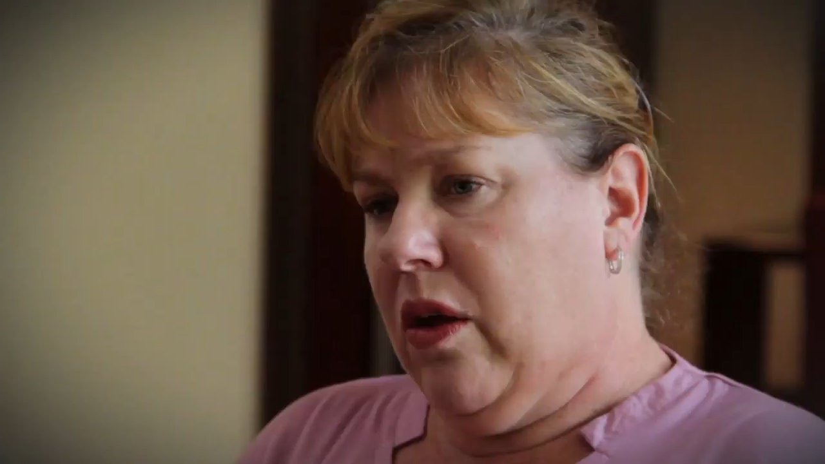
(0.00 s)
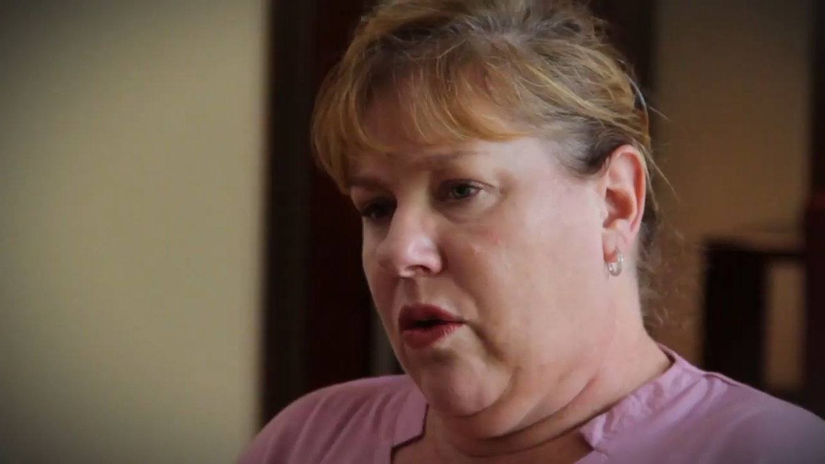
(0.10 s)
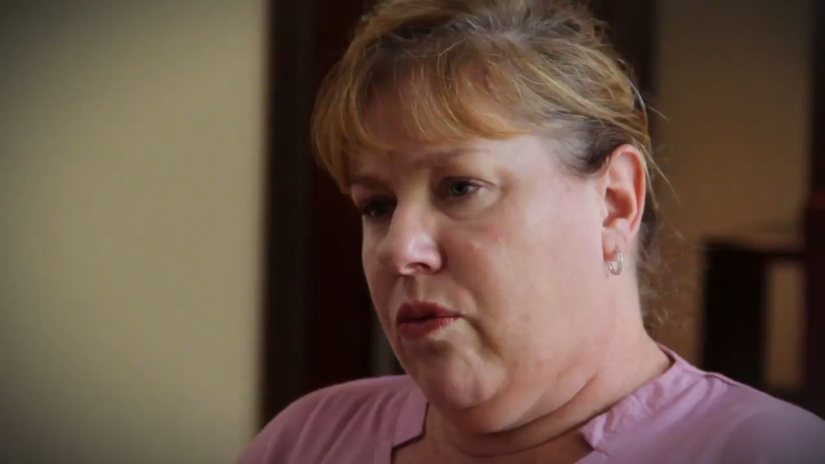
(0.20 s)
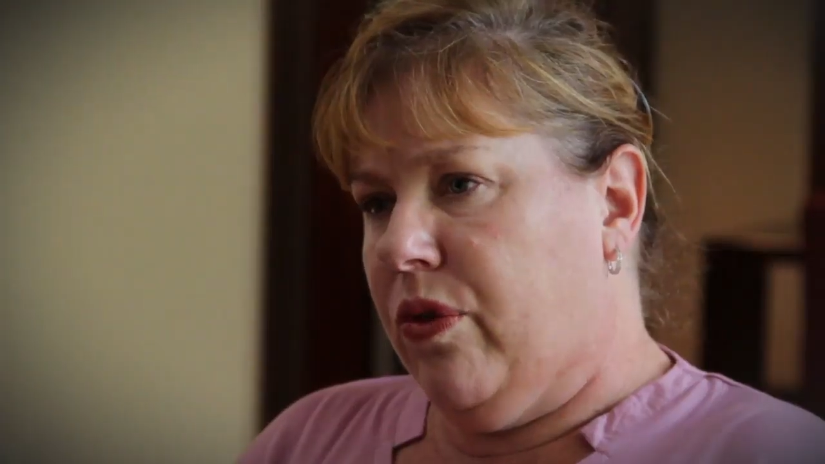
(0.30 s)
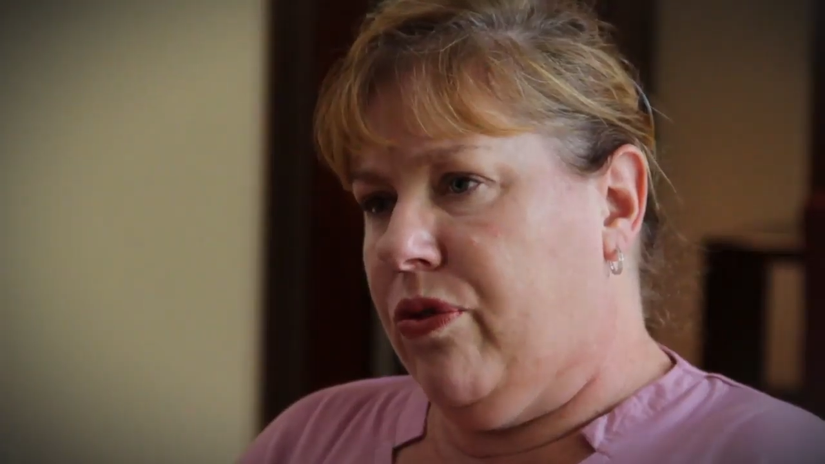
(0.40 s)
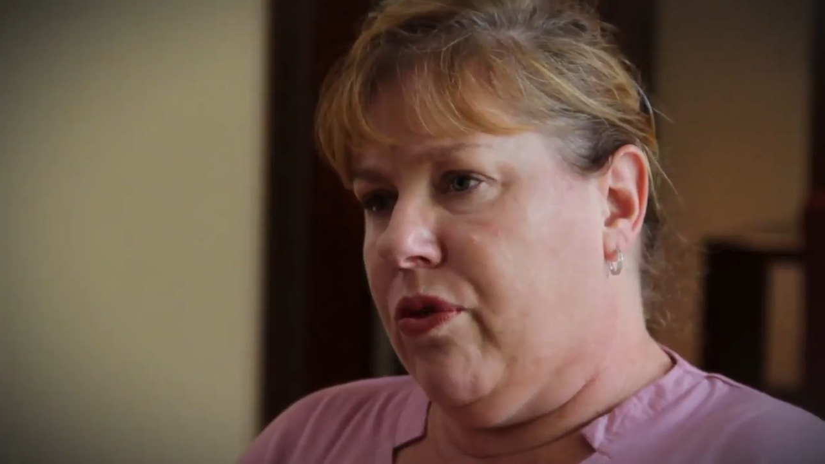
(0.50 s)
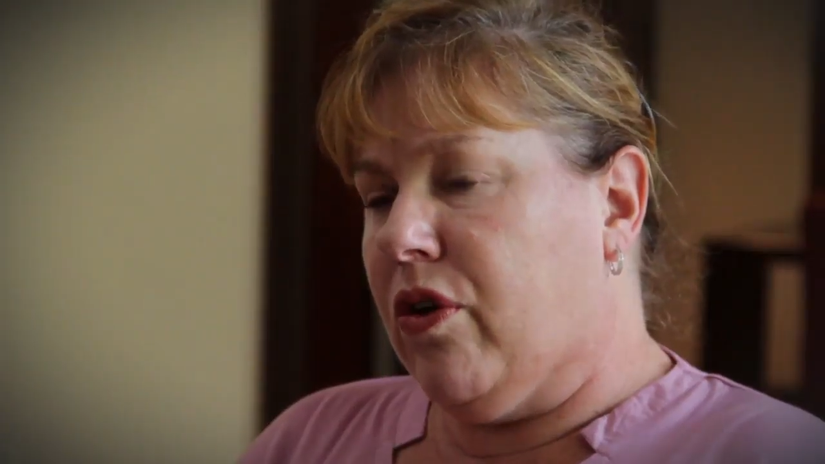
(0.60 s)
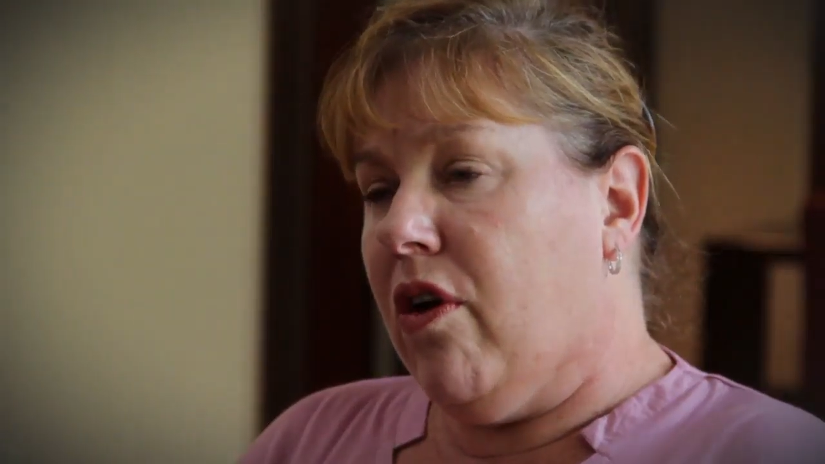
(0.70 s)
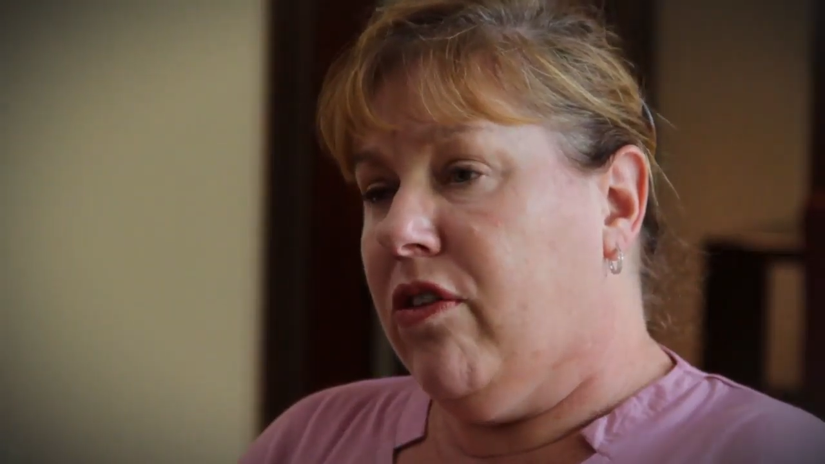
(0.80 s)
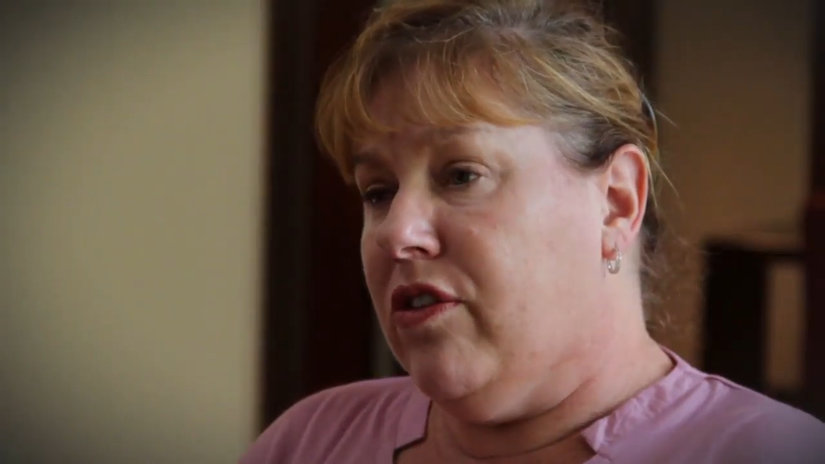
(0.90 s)
With
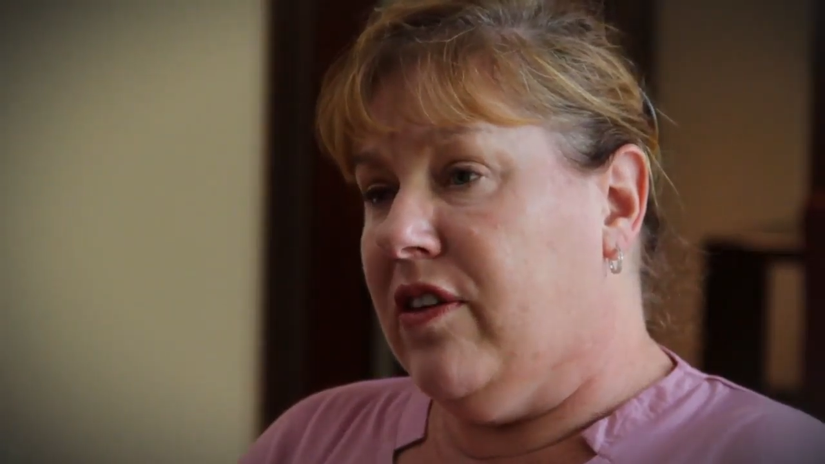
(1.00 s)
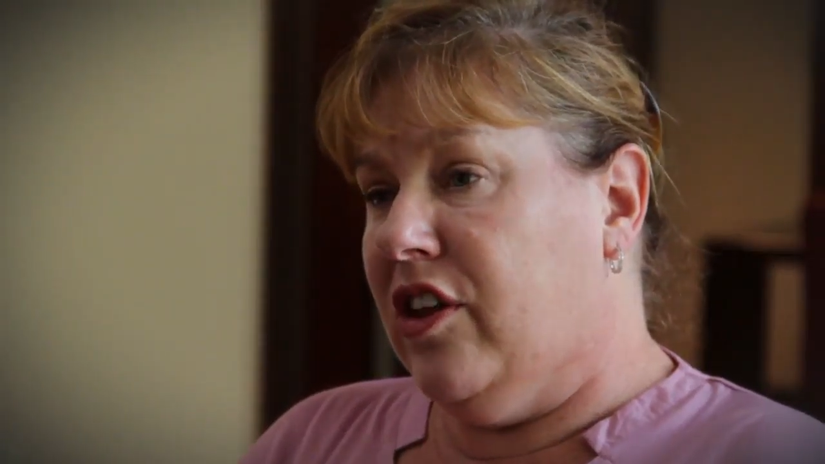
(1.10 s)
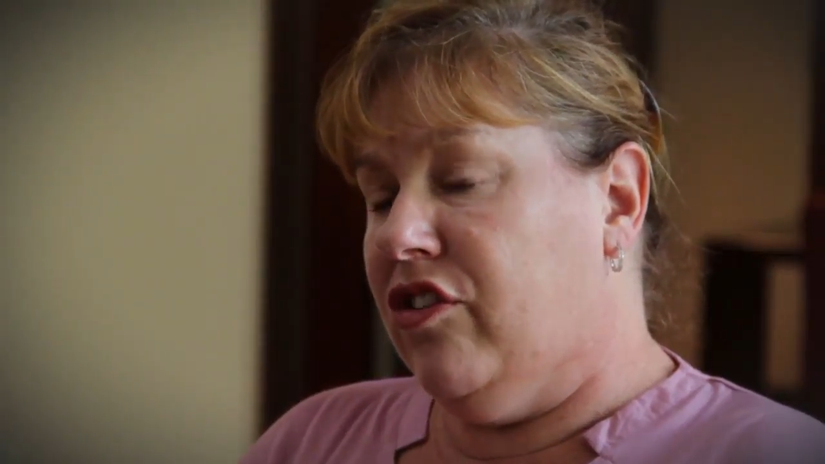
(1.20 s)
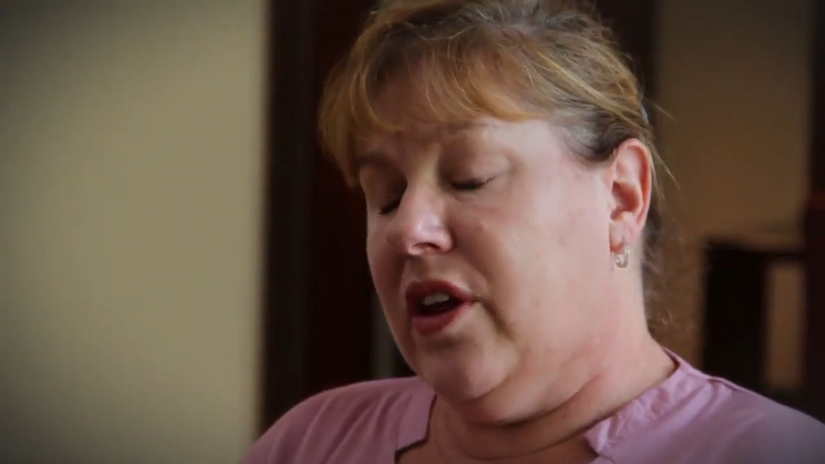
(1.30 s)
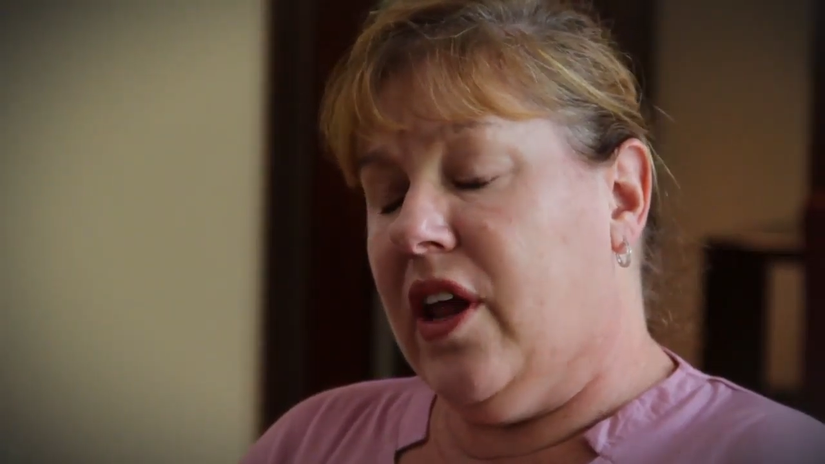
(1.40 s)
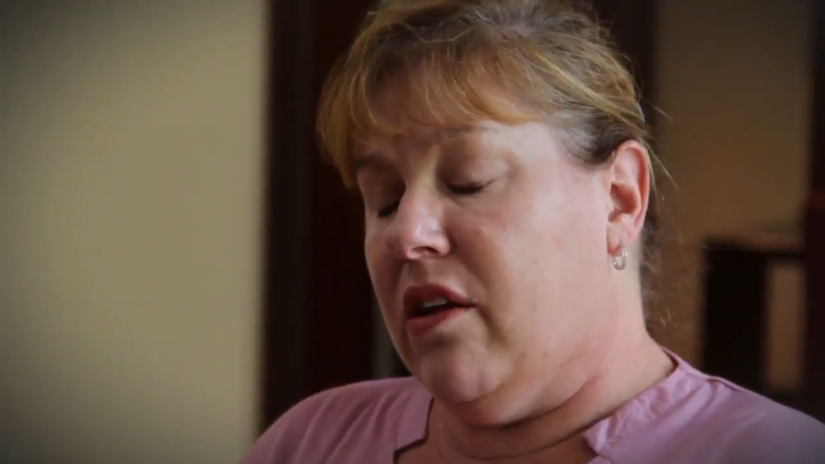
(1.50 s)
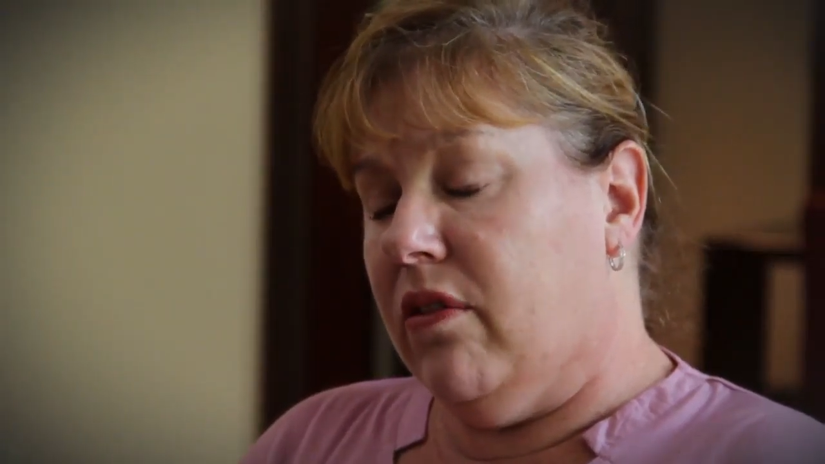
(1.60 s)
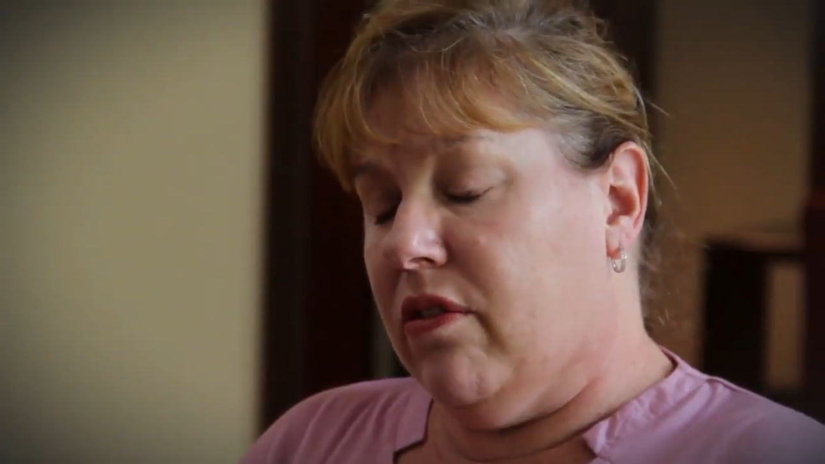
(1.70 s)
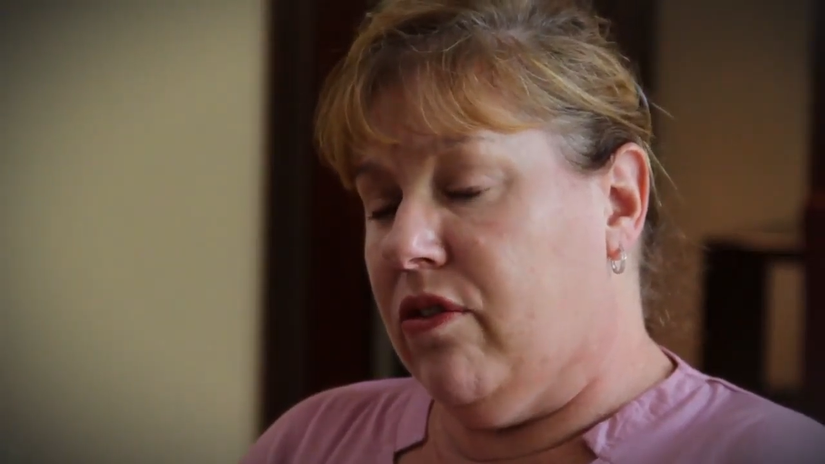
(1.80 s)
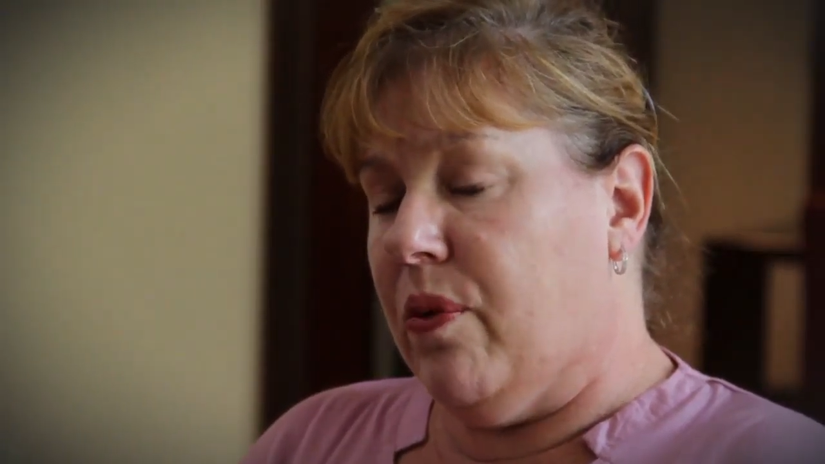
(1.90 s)
regards to teaching
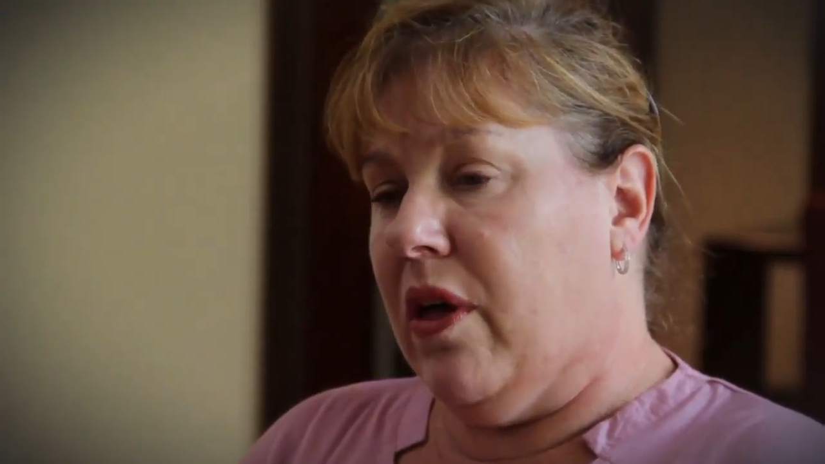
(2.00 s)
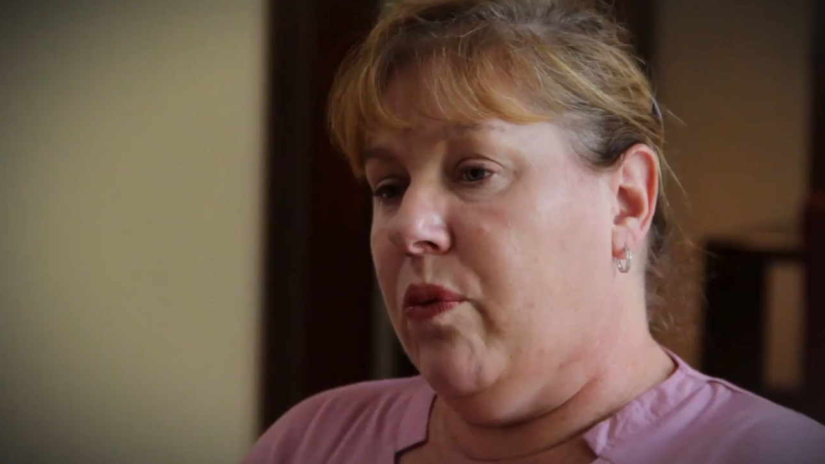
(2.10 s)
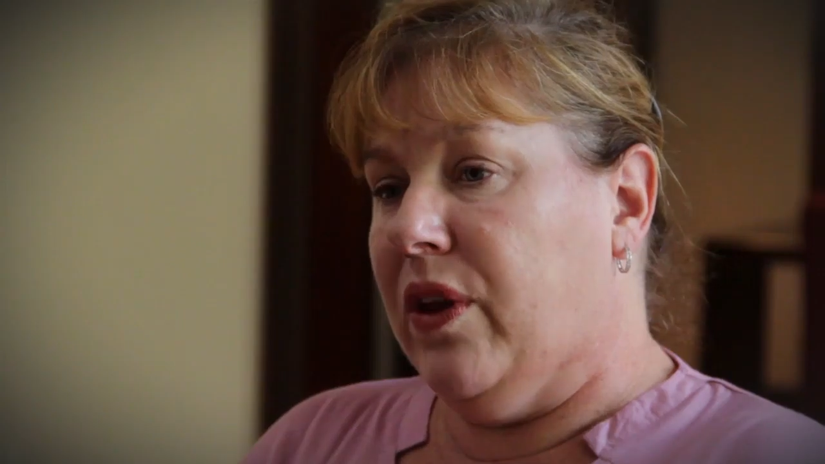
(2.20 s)
adults as well,